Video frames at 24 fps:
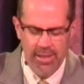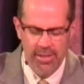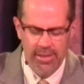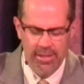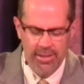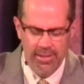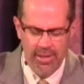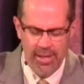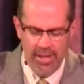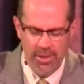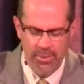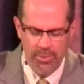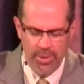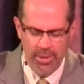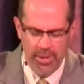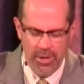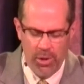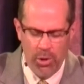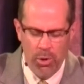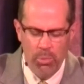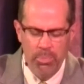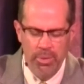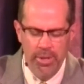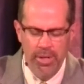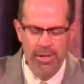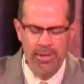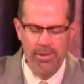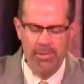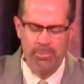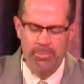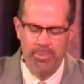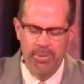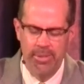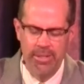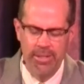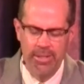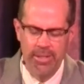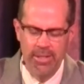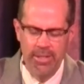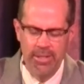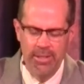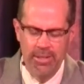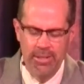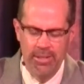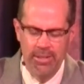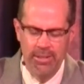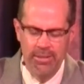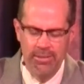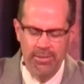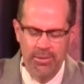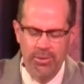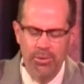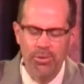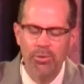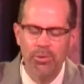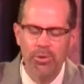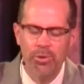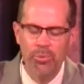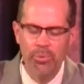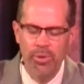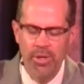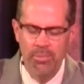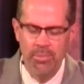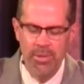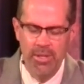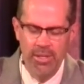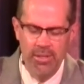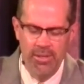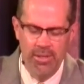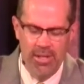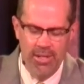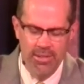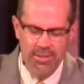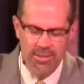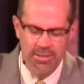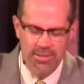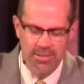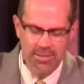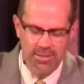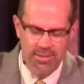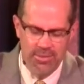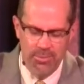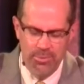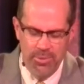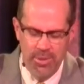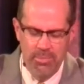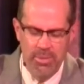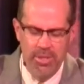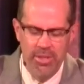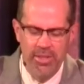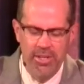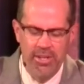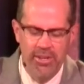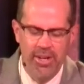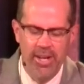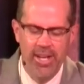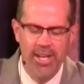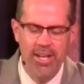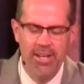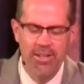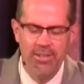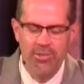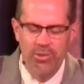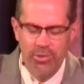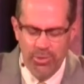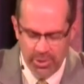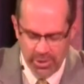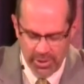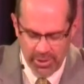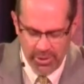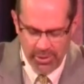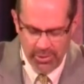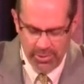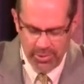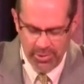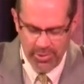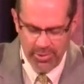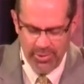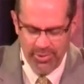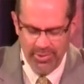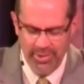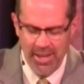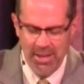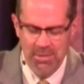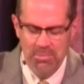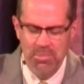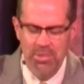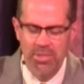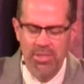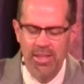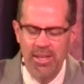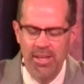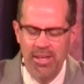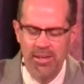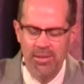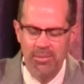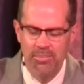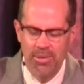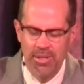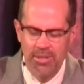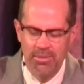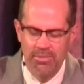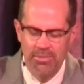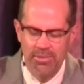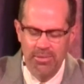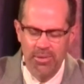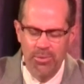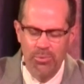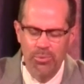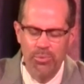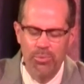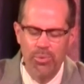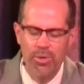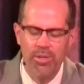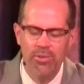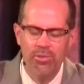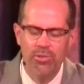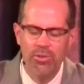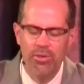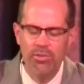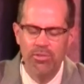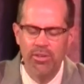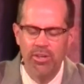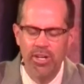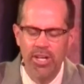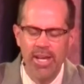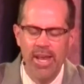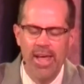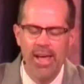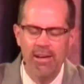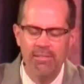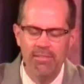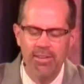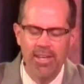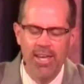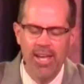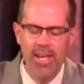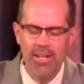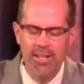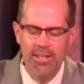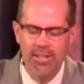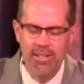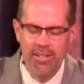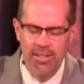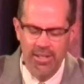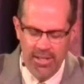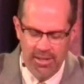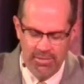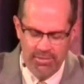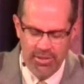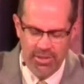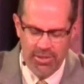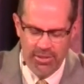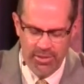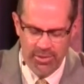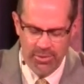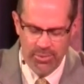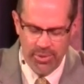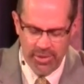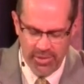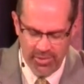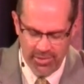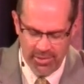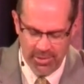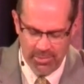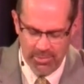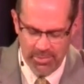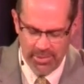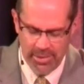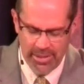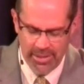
that they would open up to older women and not just to women their age who are going through the same thing, but for the ones who have already navigated it and have learned wisdom.